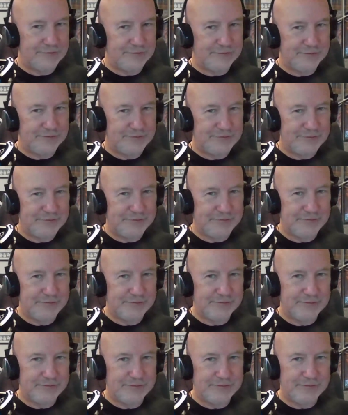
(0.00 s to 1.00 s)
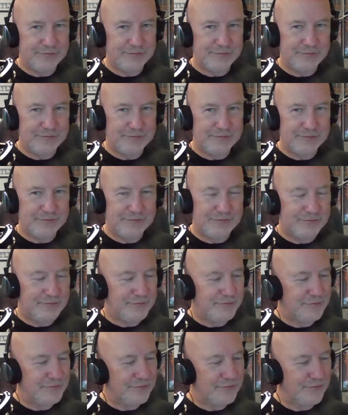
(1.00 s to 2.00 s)

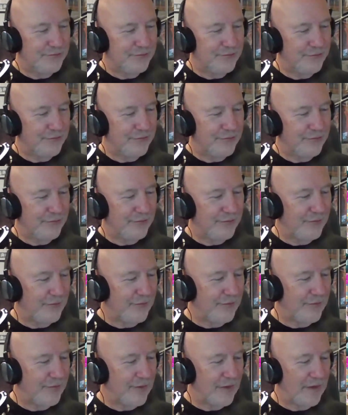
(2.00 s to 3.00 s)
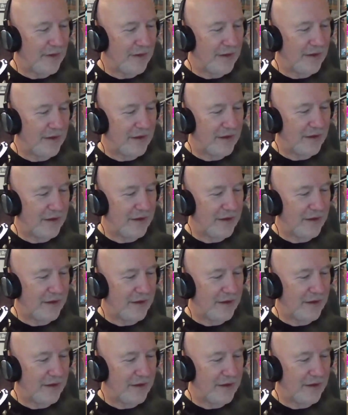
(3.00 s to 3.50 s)
[no speech]